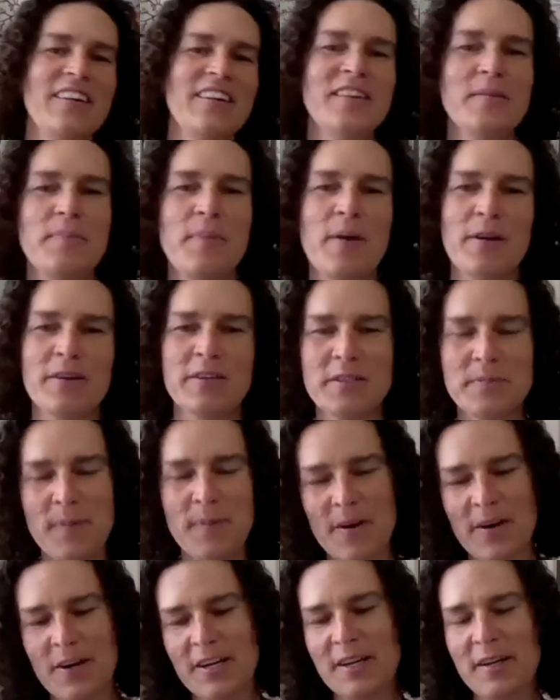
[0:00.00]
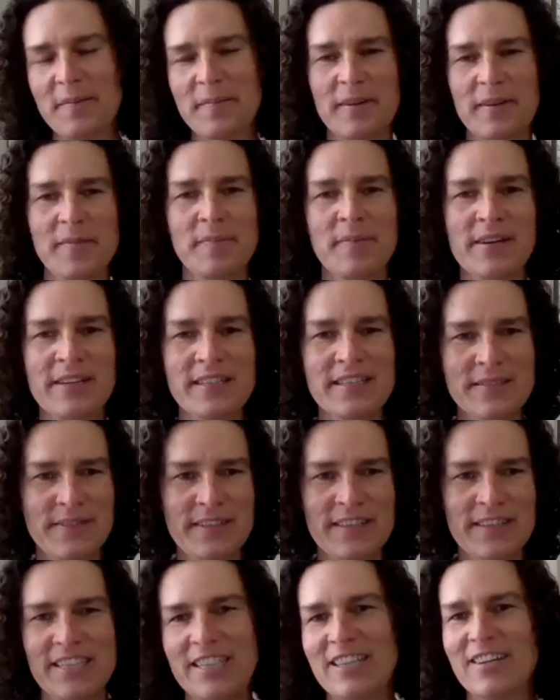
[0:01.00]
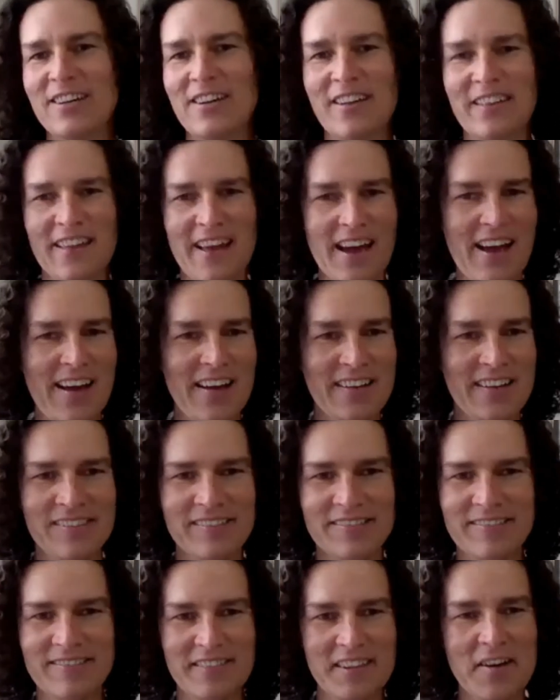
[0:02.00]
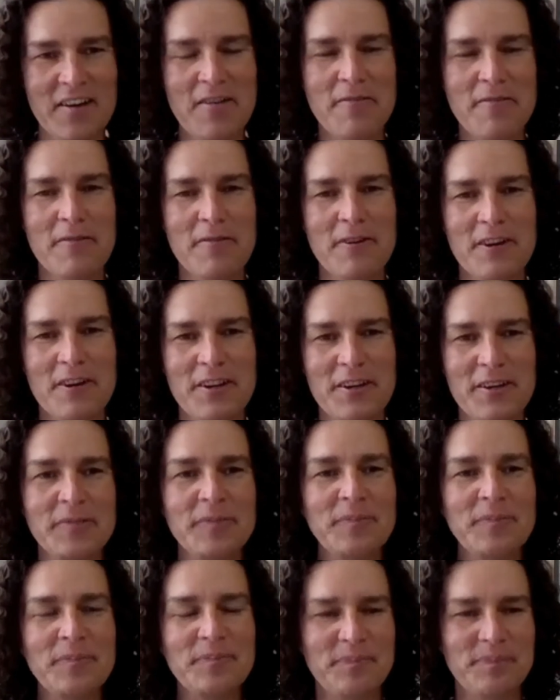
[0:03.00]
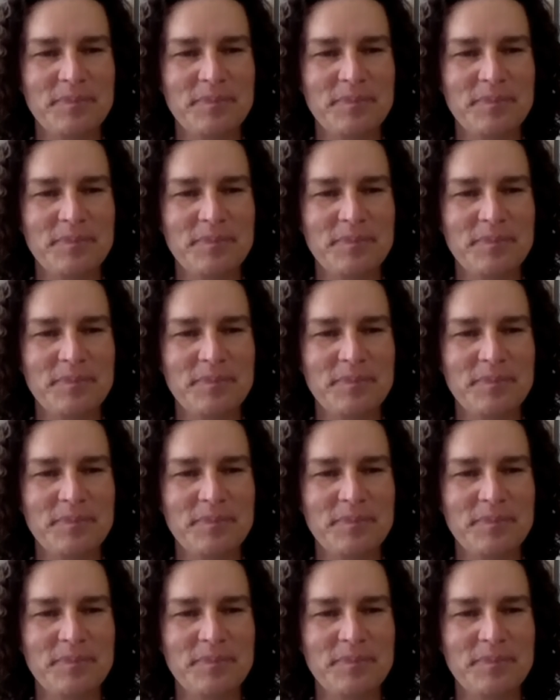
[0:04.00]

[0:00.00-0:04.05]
did the postpartum and breastfeeding and all that go for you?